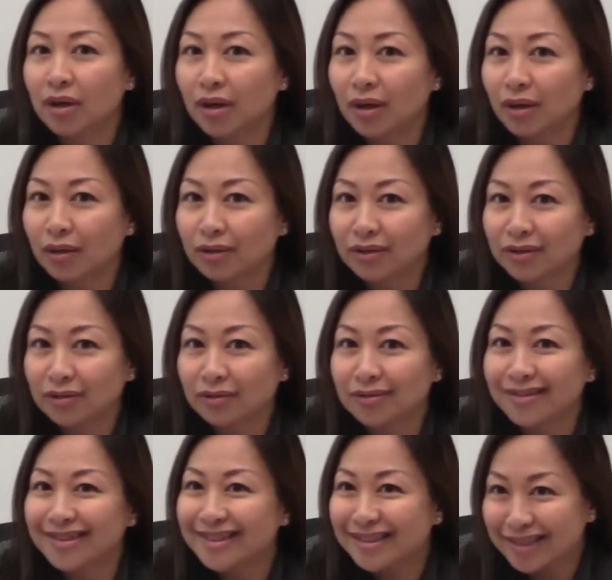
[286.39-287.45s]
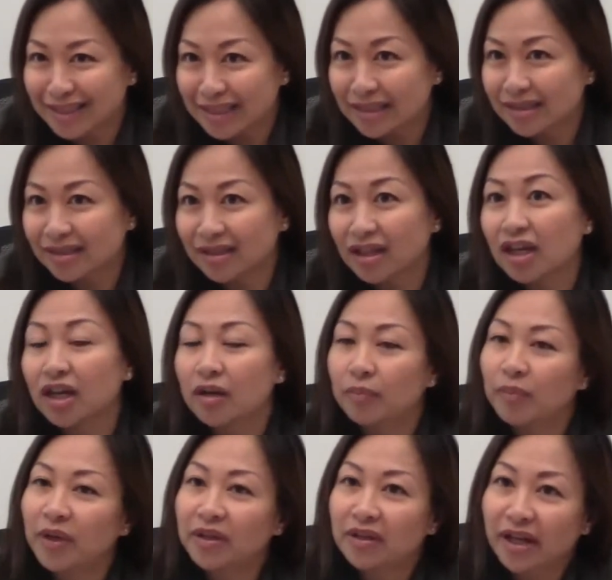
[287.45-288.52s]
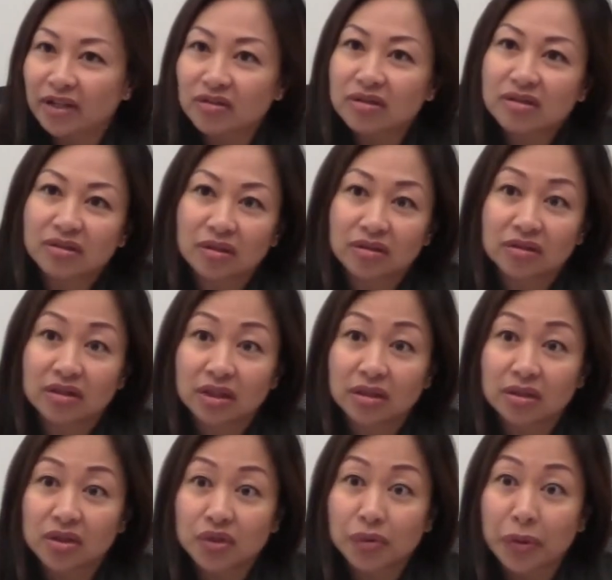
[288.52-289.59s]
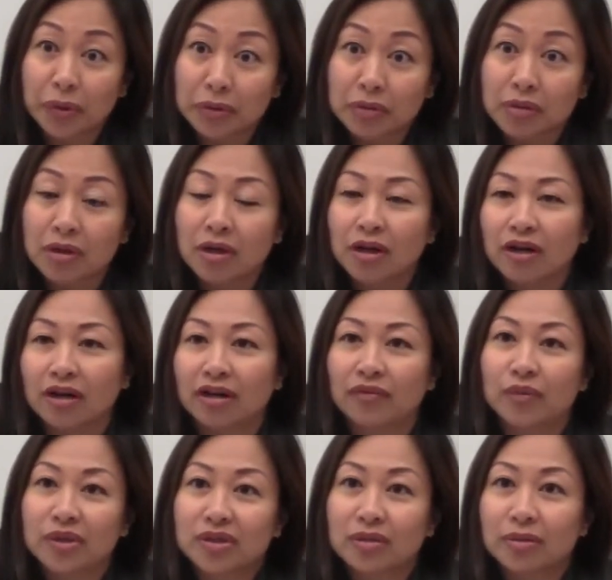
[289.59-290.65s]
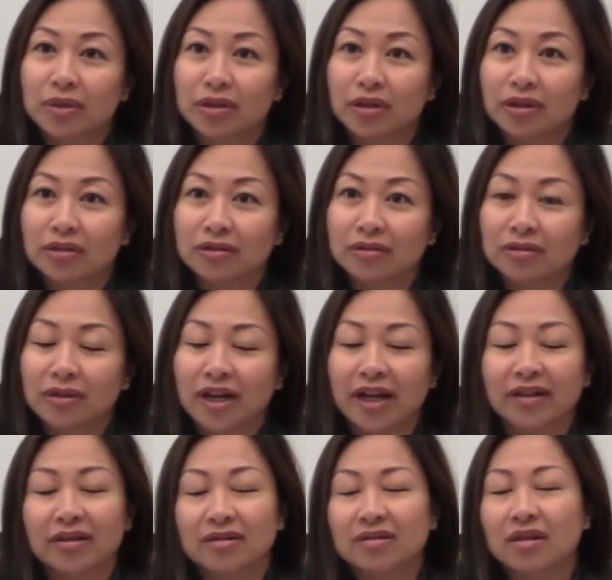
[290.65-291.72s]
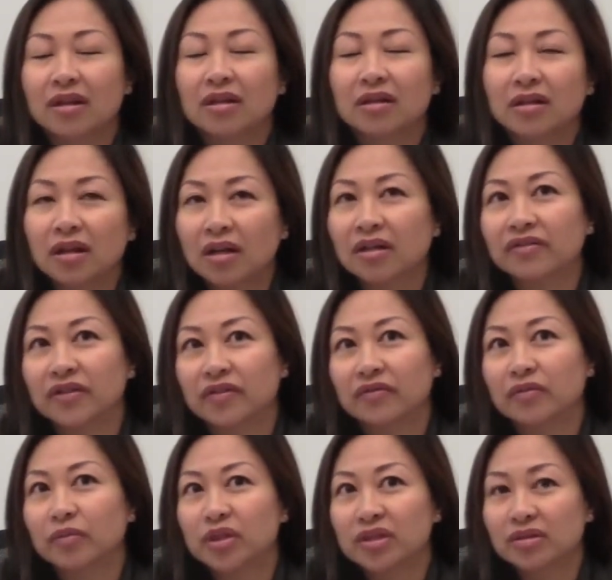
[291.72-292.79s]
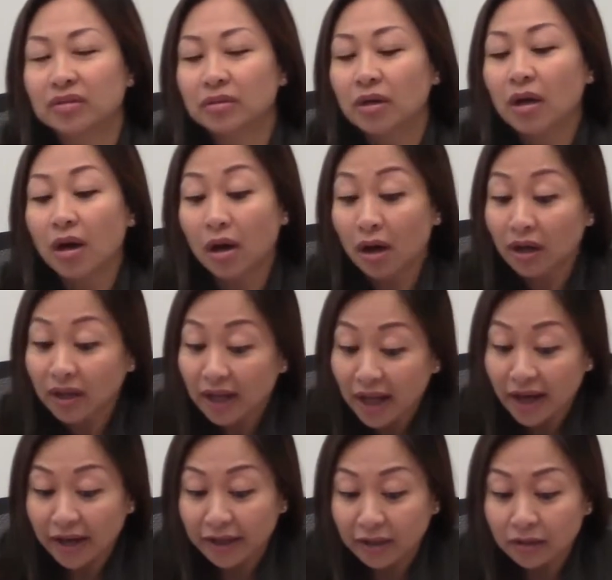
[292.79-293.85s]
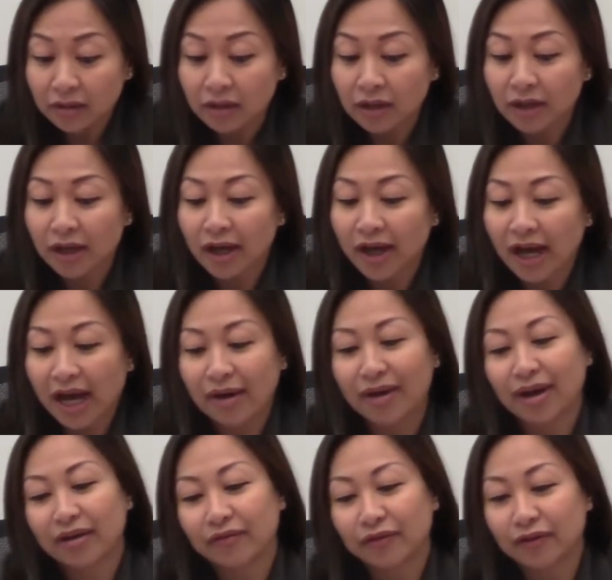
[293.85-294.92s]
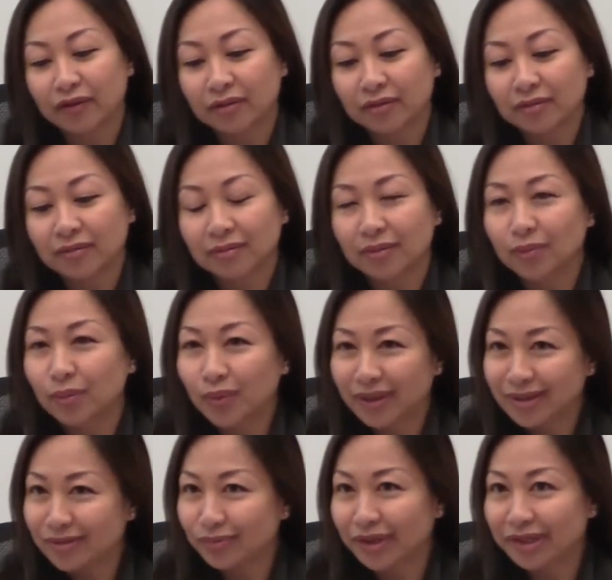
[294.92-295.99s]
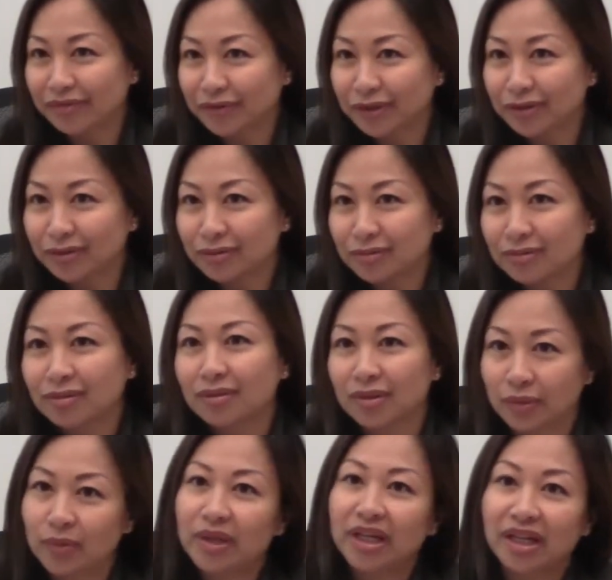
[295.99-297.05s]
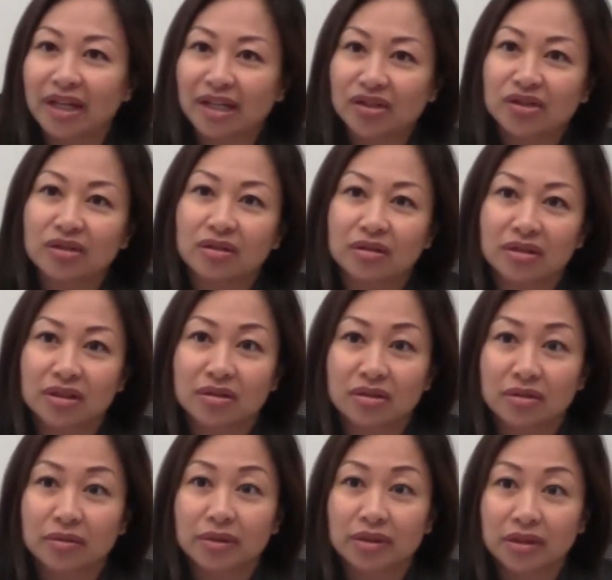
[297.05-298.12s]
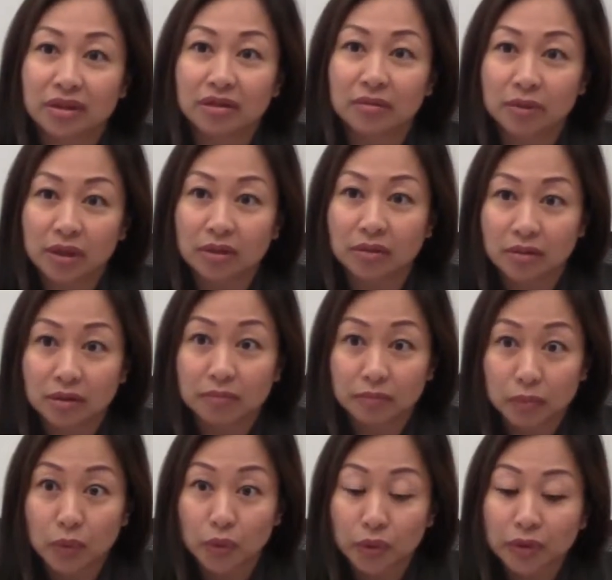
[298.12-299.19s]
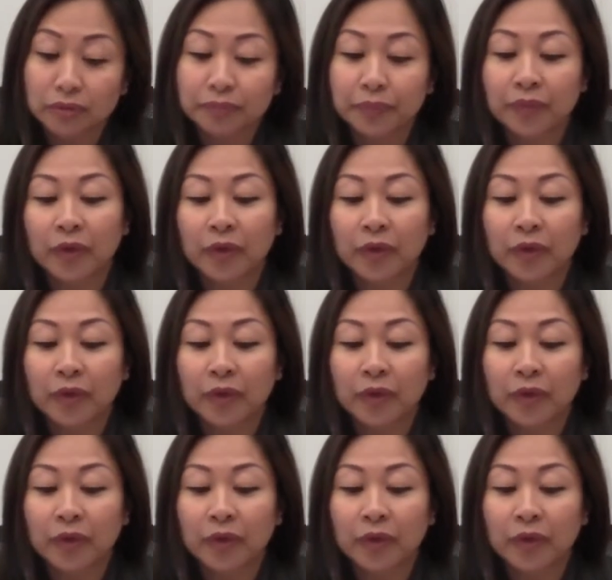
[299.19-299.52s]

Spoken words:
all the disease, but actually start to take control of what's going on. And there's a lot of information online. However, what is right for you, we can actually look into it a little bit more.